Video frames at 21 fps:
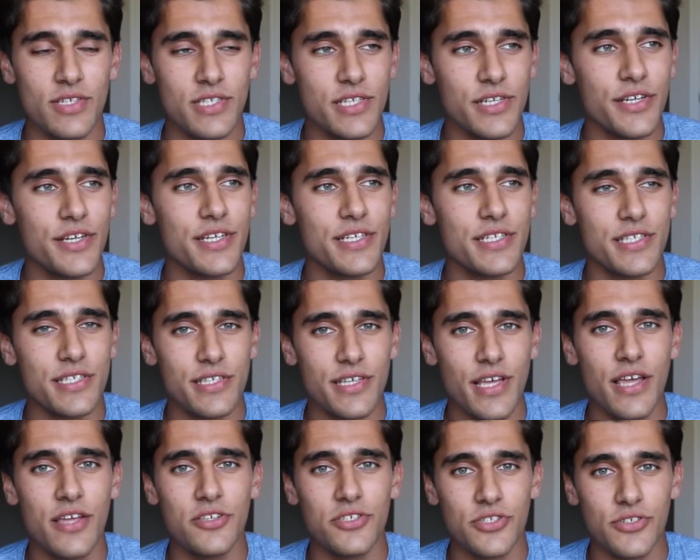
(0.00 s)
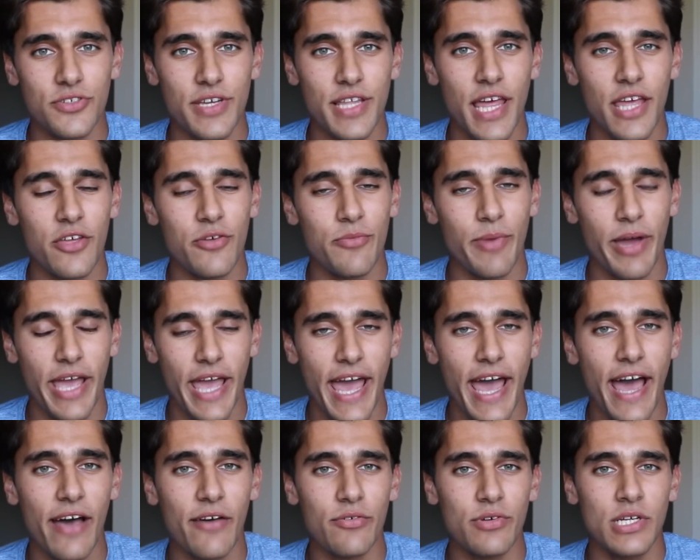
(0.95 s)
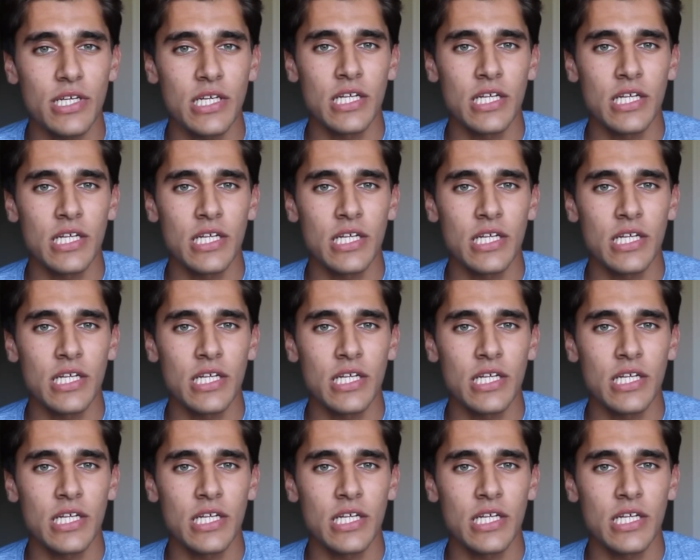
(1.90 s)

serious injury that you might have.